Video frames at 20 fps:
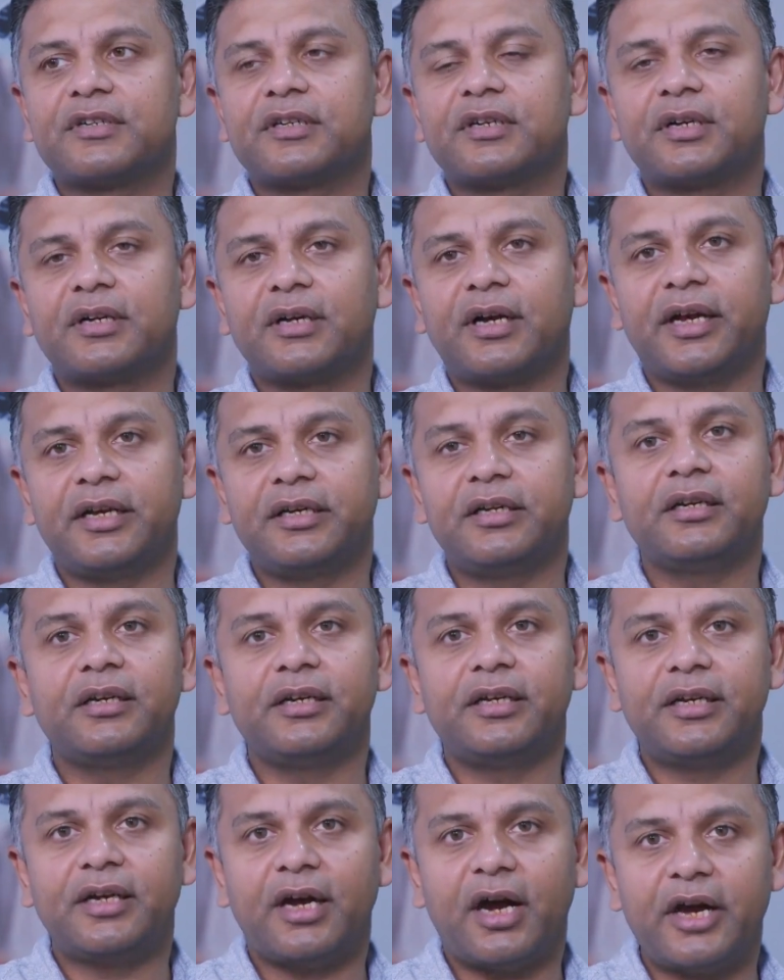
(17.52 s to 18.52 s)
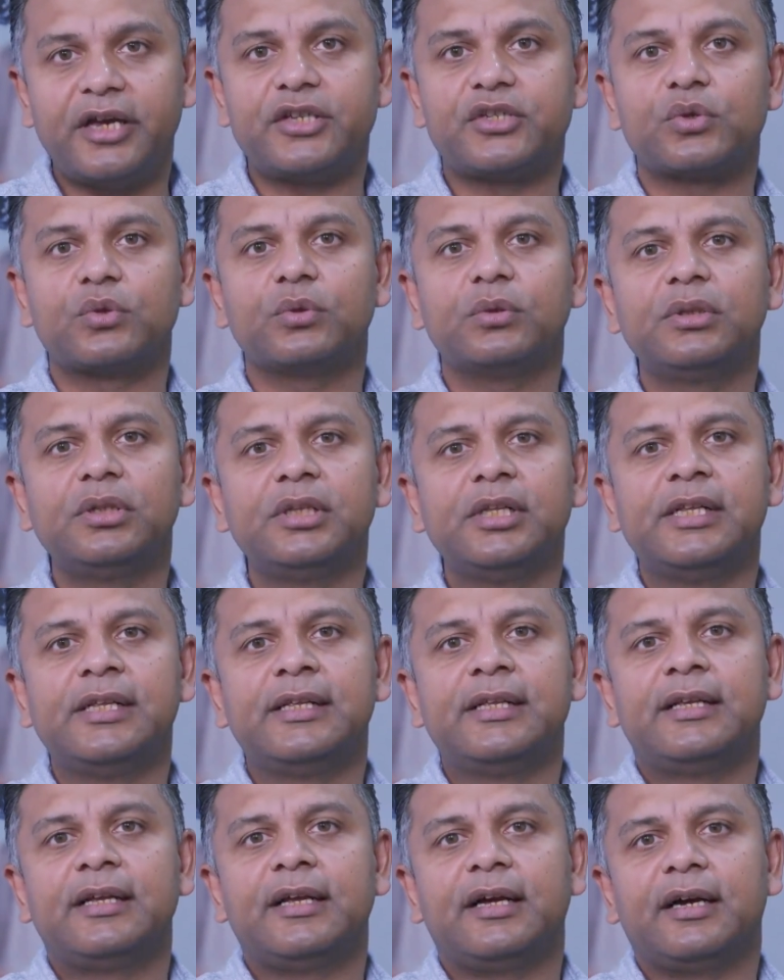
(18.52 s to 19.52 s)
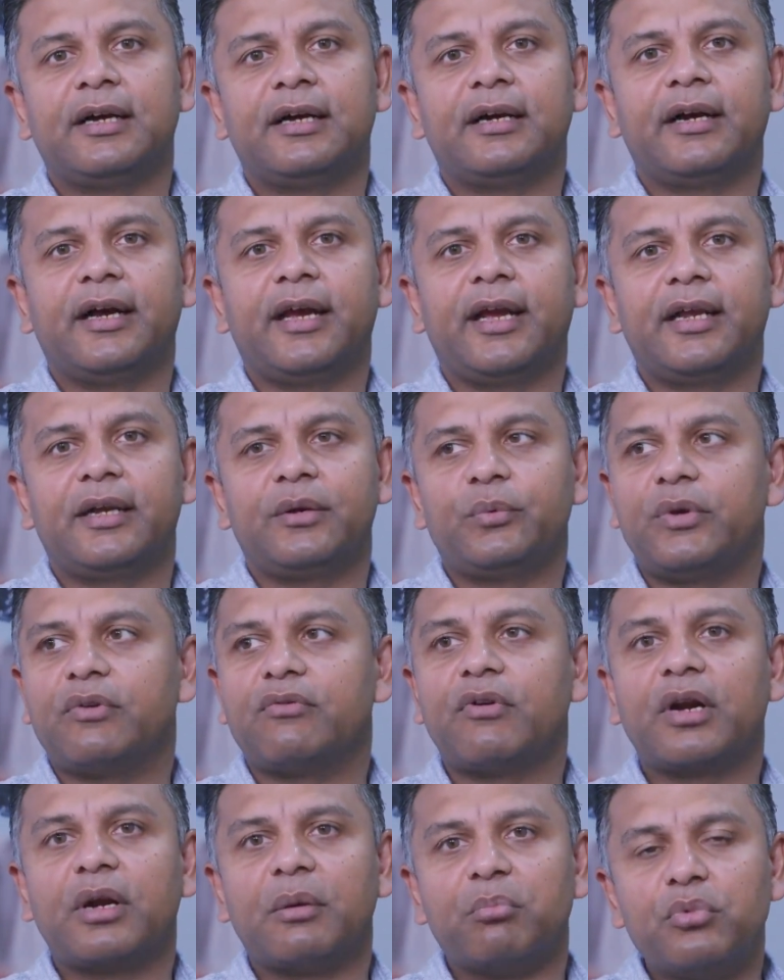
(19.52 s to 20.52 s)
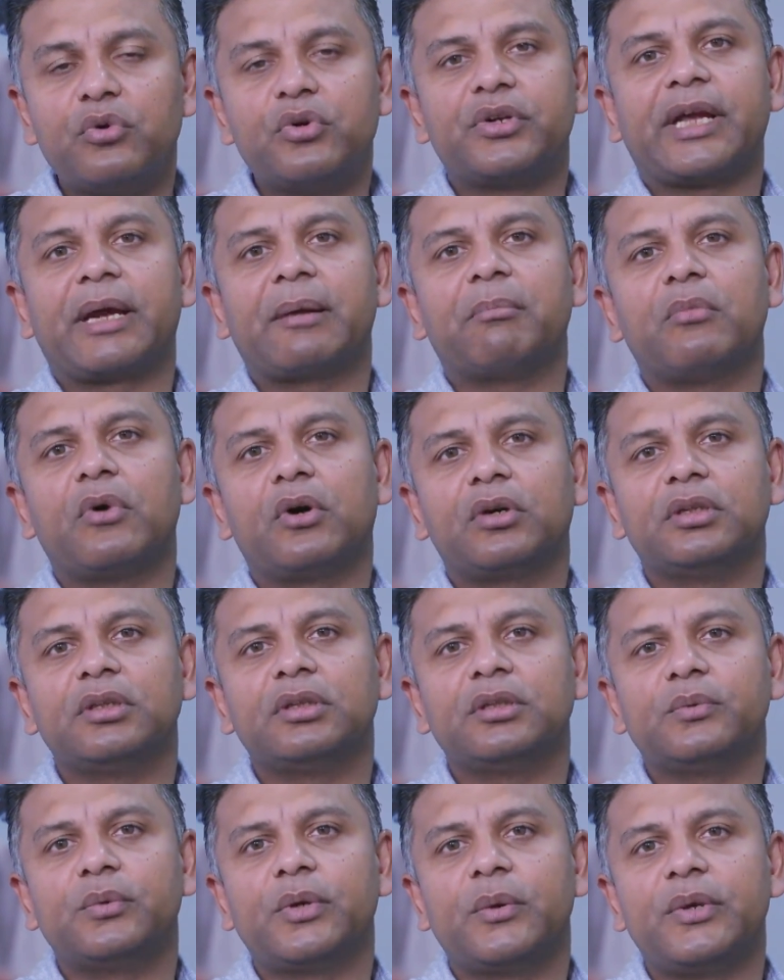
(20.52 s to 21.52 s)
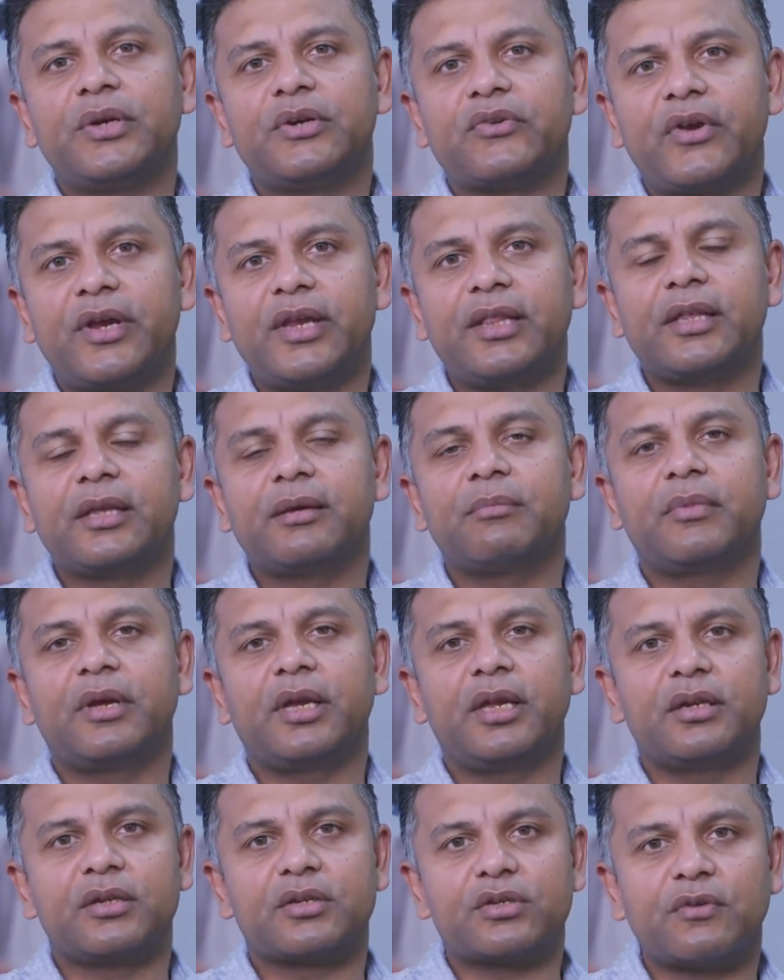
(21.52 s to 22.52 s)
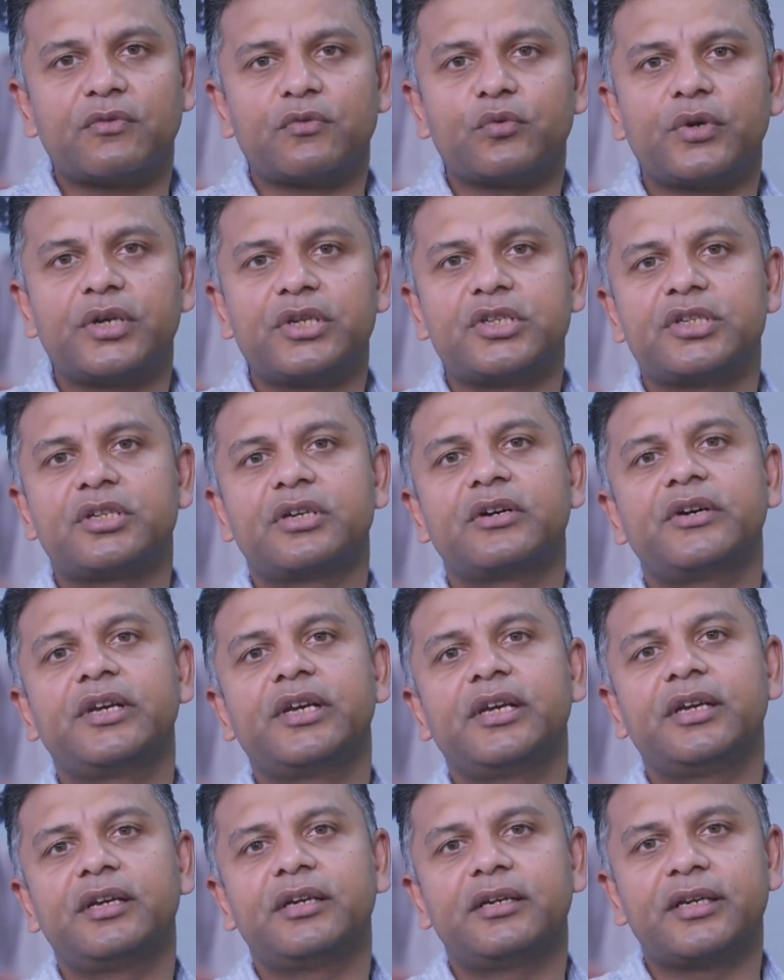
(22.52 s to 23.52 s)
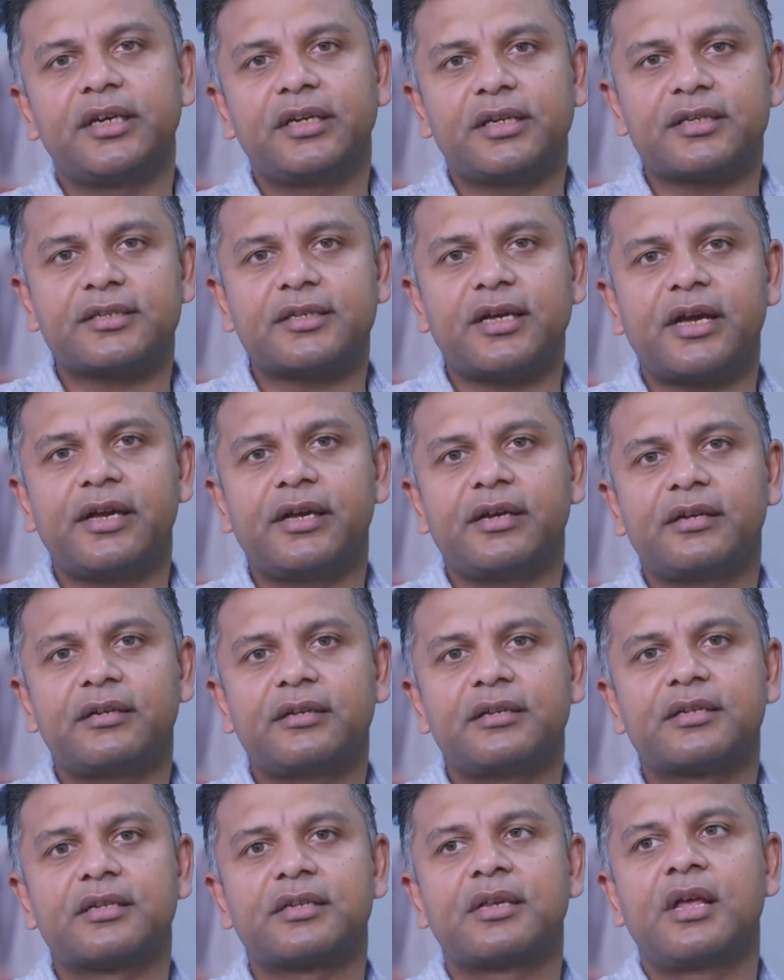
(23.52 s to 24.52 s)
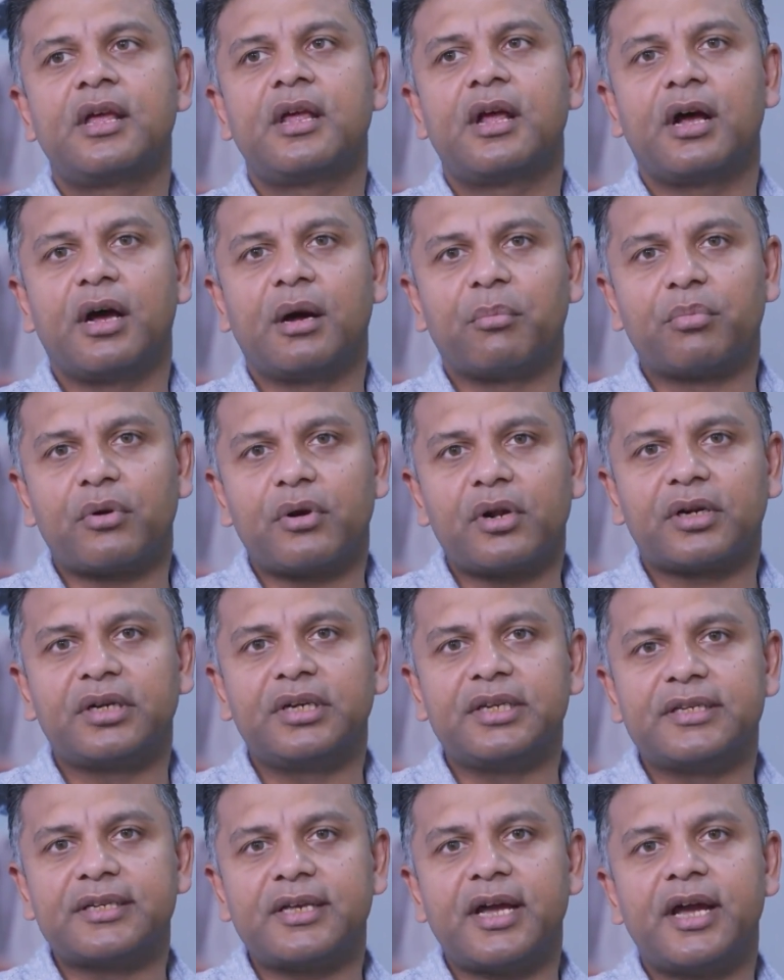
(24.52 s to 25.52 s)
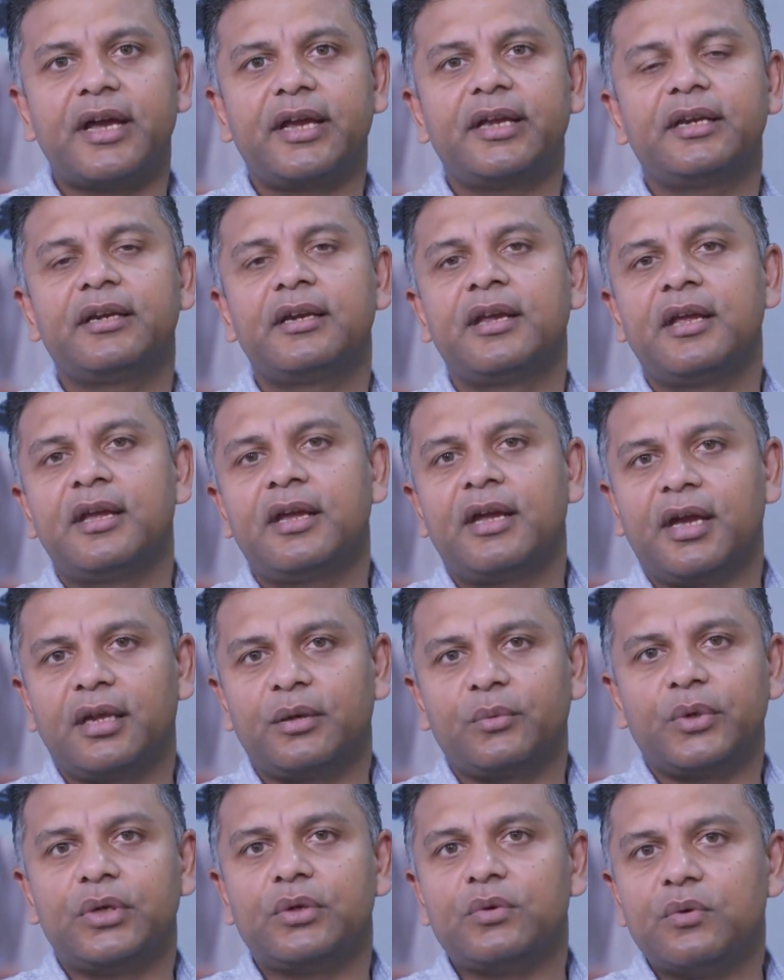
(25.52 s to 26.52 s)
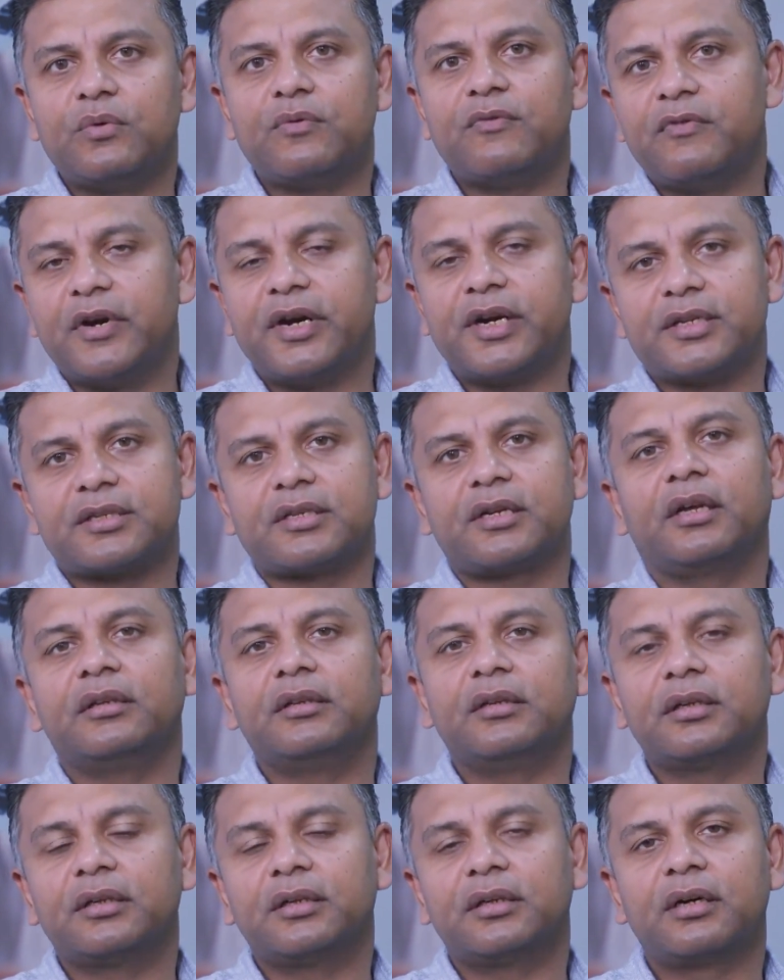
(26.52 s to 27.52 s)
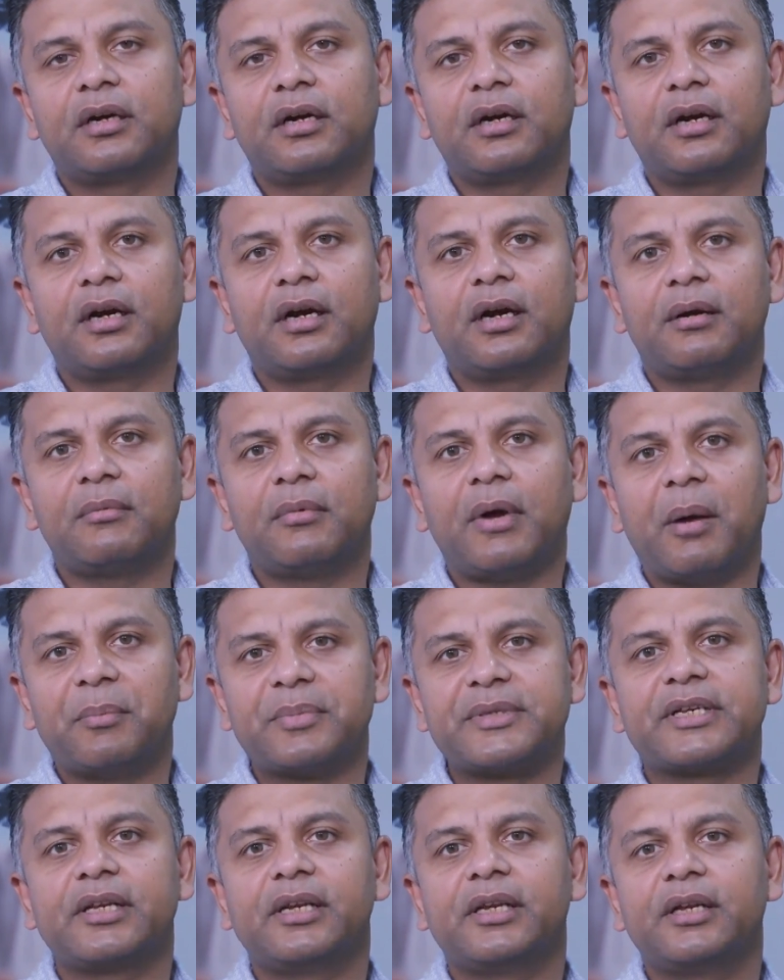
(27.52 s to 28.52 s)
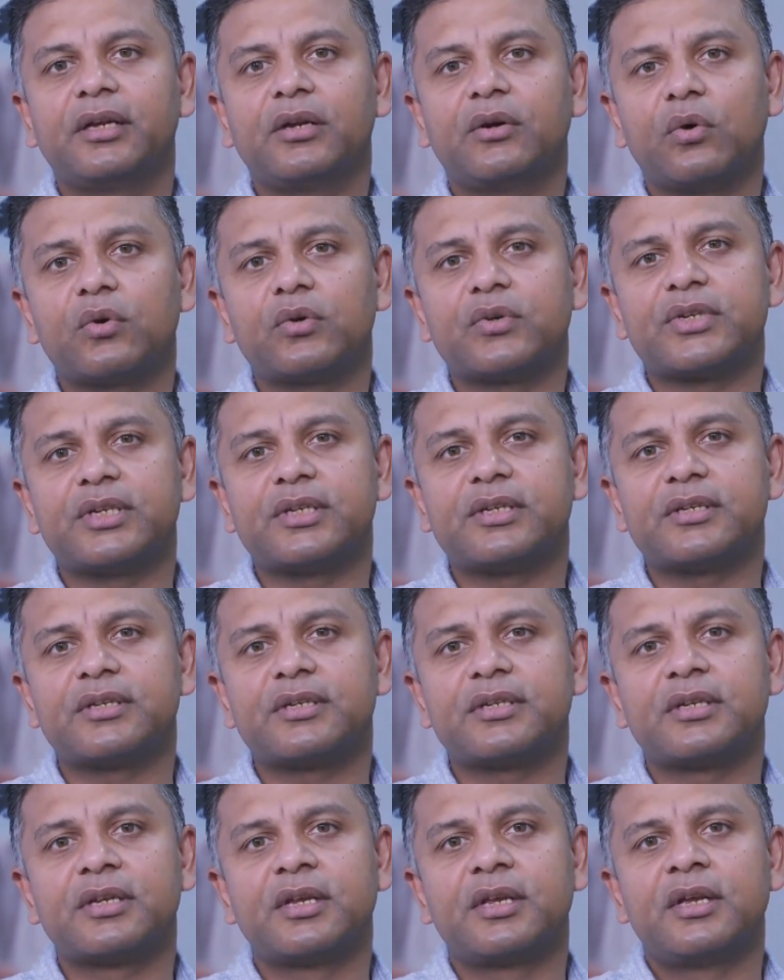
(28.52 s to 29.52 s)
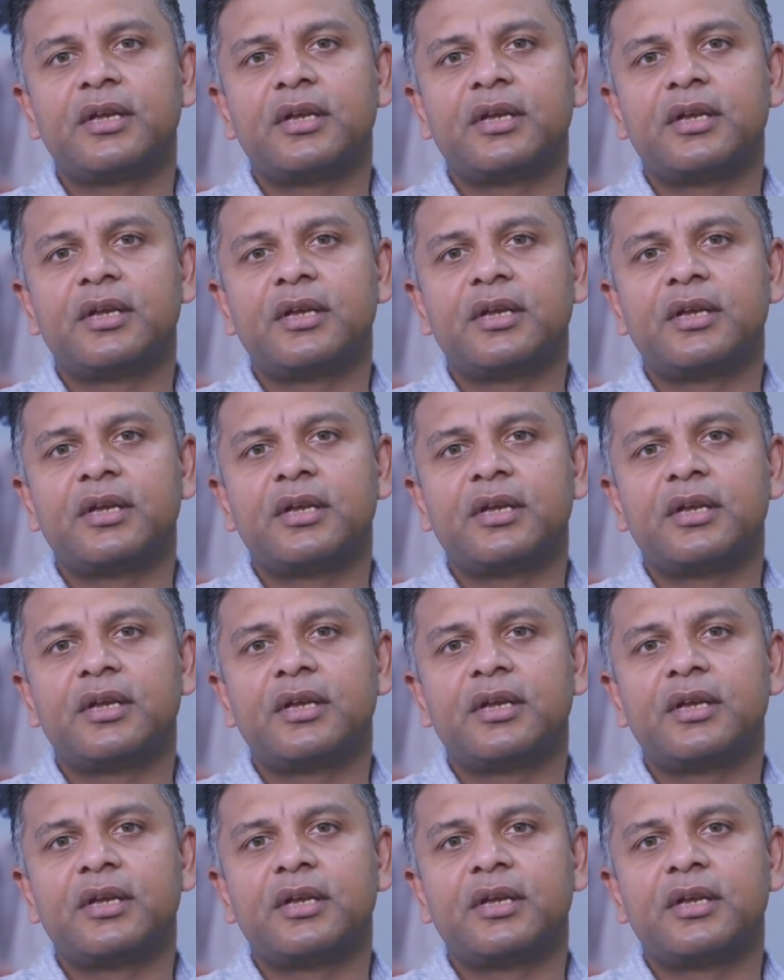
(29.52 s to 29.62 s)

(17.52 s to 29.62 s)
ideally high school, and we run a bootcamp model where we train them in software engineering, data science, product design, and we do various other upskilling courses.